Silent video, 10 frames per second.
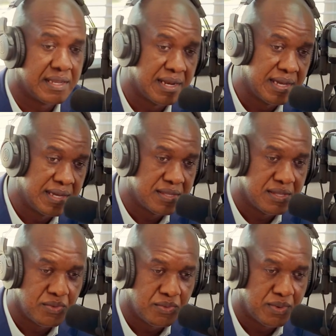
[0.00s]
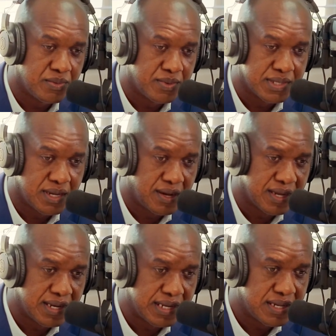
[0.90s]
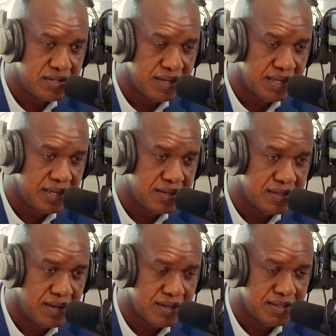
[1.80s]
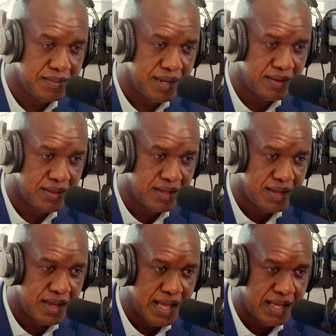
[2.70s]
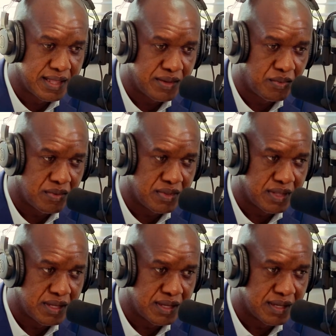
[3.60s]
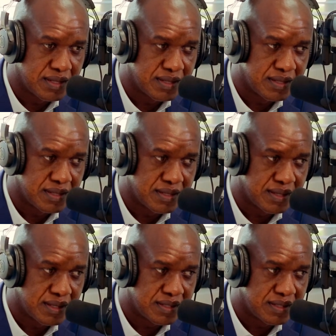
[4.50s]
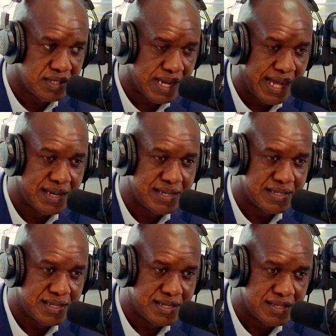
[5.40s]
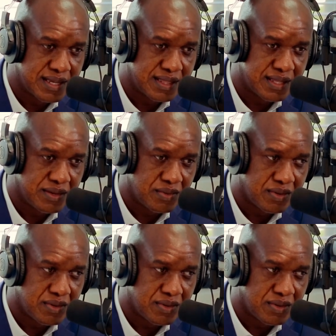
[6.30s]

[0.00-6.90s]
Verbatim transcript: Elaine, when we were talking initially, you talked about the the the challenges and the